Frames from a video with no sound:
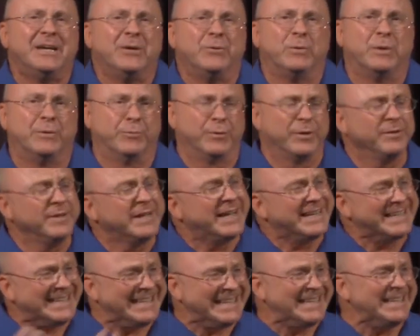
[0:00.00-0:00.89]
when we're
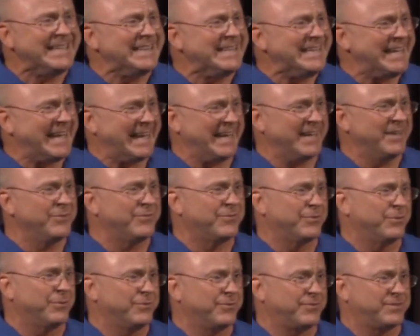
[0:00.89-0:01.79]
not getting the
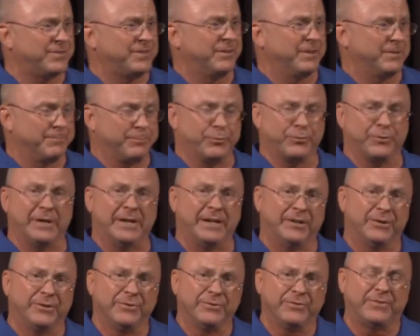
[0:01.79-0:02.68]
answers to the
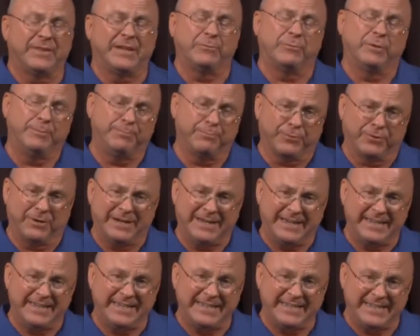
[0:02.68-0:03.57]
prayers that we
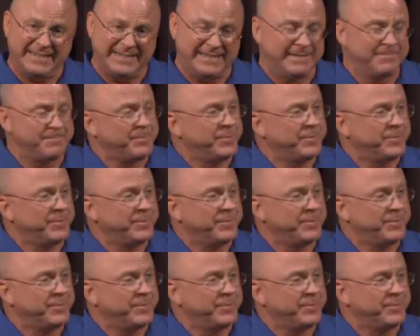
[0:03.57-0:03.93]
pray,